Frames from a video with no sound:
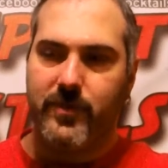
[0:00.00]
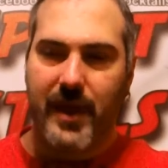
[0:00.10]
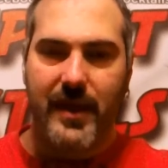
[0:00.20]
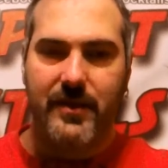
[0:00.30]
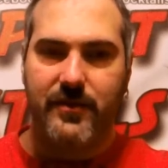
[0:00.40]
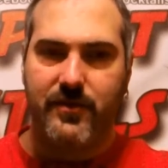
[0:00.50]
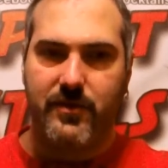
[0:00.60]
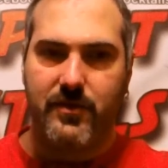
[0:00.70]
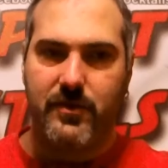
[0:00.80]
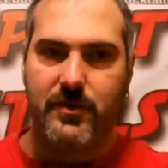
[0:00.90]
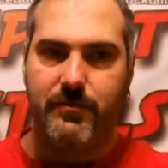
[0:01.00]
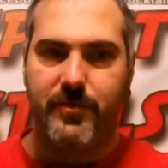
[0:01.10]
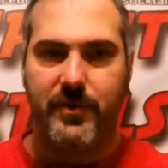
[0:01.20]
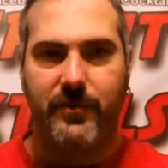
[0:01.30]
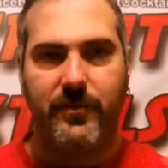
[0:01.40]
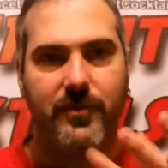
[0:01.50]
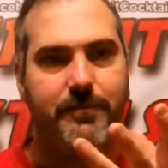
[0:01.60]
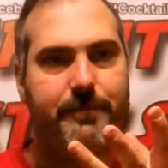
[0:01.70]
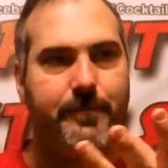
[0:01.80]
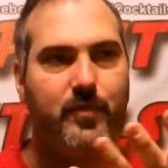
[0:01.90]
that is good, but it's such
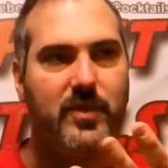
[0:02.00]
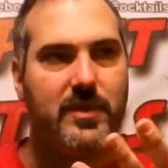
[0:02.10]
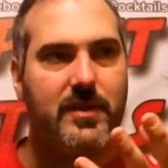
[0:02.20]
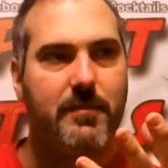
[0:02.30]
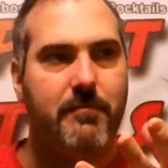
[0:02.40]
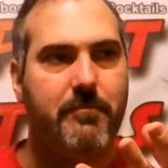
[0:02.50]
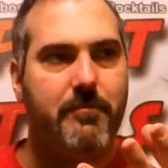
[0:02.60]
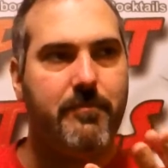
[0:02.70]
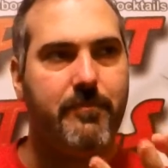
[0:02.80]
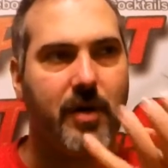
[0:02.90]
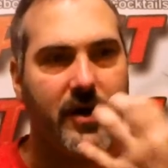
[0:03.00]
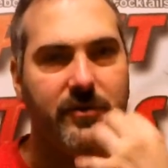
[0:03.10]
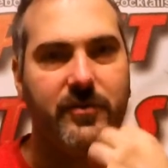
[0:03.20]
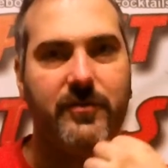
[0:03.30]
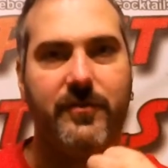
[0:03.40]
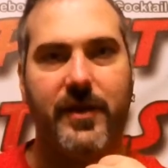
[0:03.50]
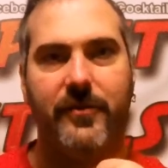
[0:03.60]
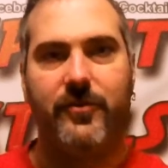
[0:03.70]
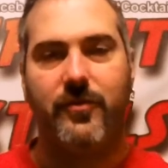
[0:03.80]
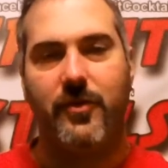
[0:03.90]
a punch in the
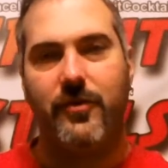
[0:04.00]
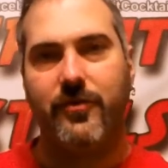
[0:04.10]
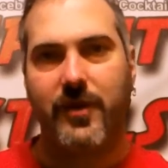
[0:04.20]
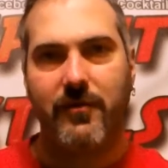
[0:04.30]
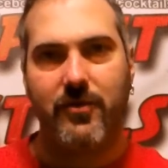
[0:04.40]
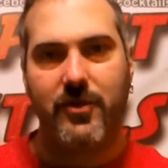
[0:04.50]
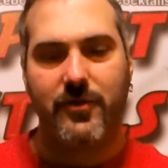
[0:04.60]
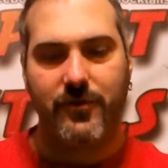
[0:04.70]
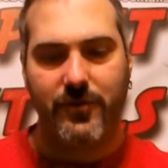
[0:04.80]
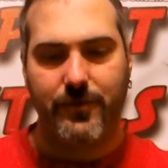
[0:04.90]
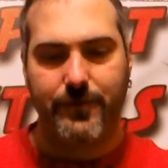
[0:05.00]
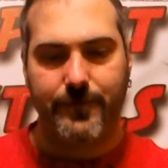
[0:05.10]
face as far as flavor goes.